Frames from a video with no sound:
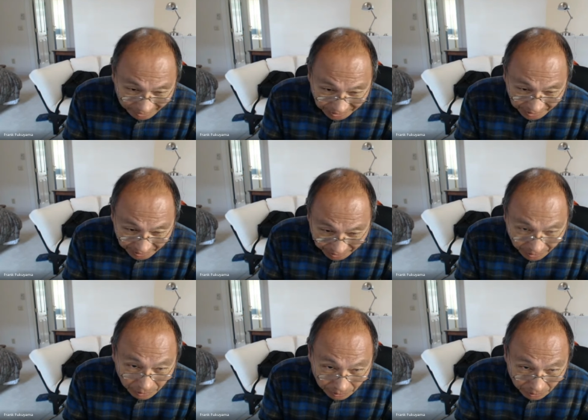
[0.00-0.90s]
Cities
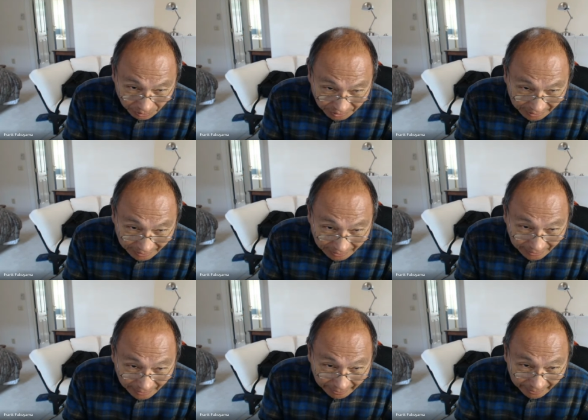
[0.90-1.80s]
Lose.
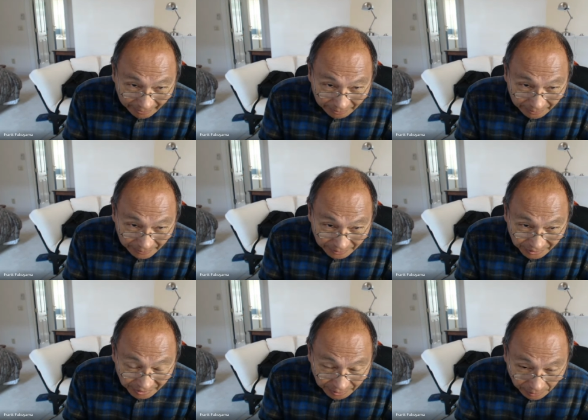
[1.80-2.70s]
And the
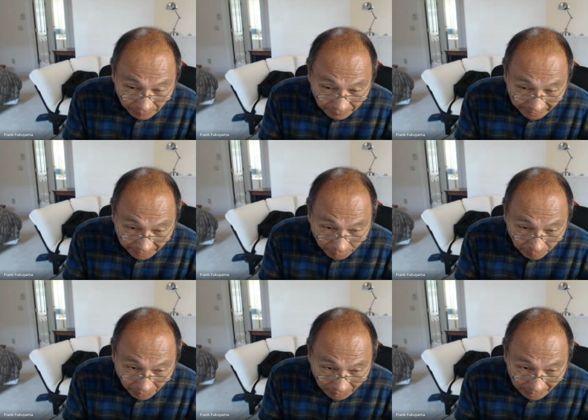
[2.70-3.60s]
single
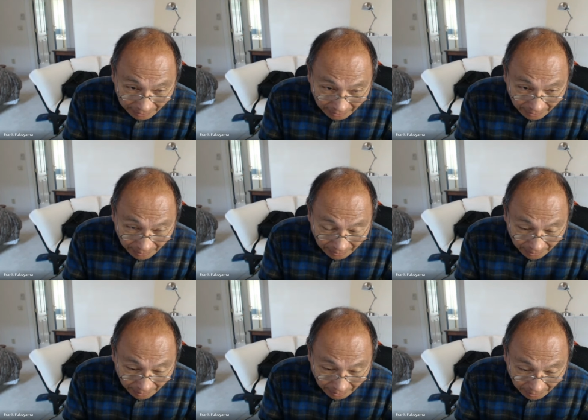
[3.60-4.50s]
variable
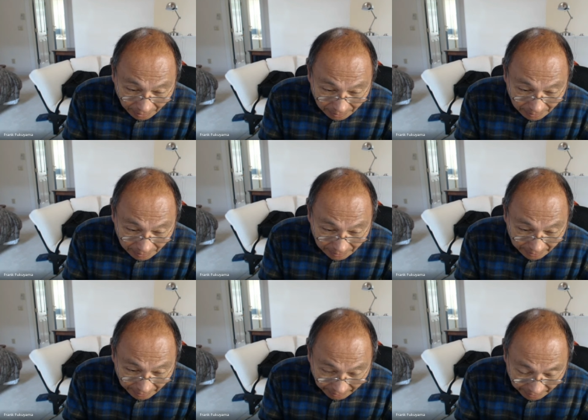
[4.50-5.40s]
uh,
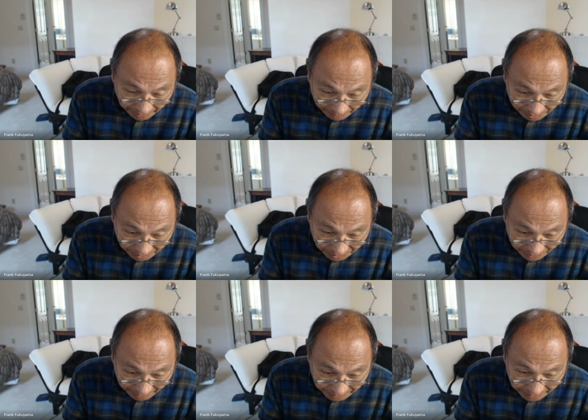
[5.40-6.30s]
that he
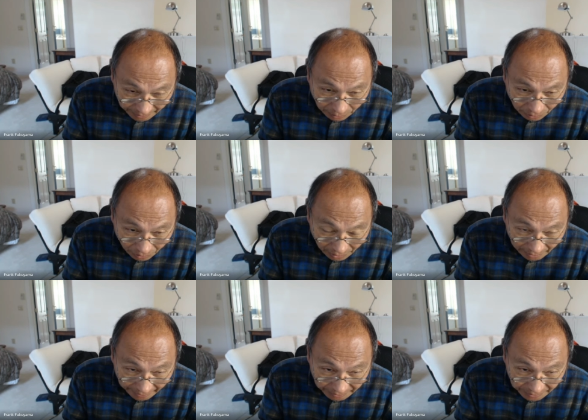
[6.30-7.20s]
demonstrates that
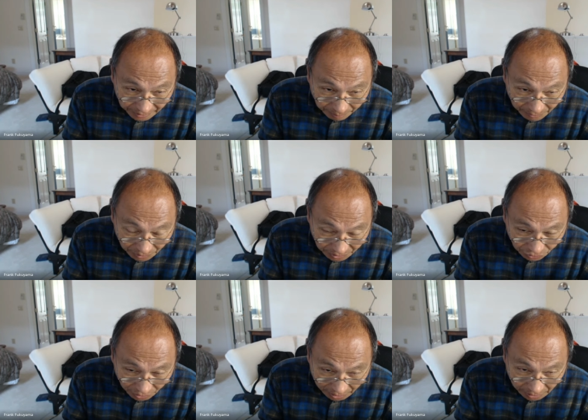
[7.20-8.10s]
correlates the most
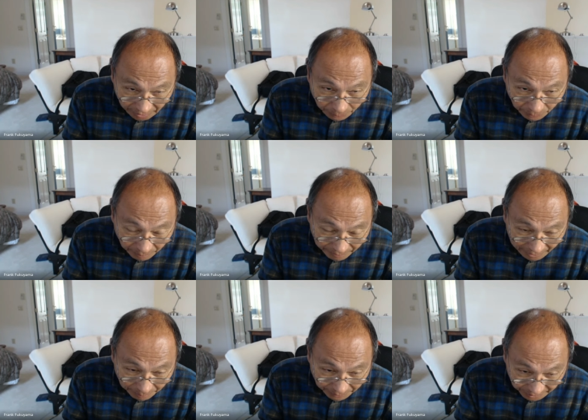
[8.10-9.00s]
strongly with
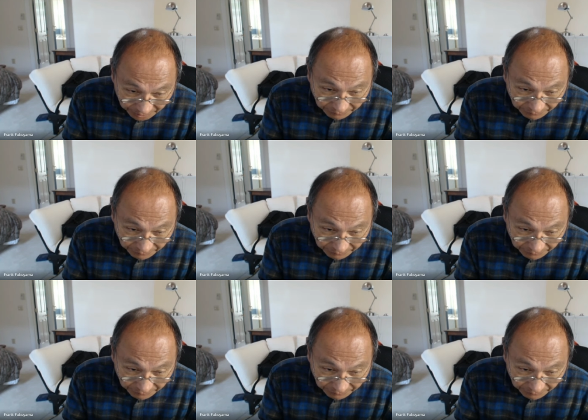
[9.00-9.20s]
populist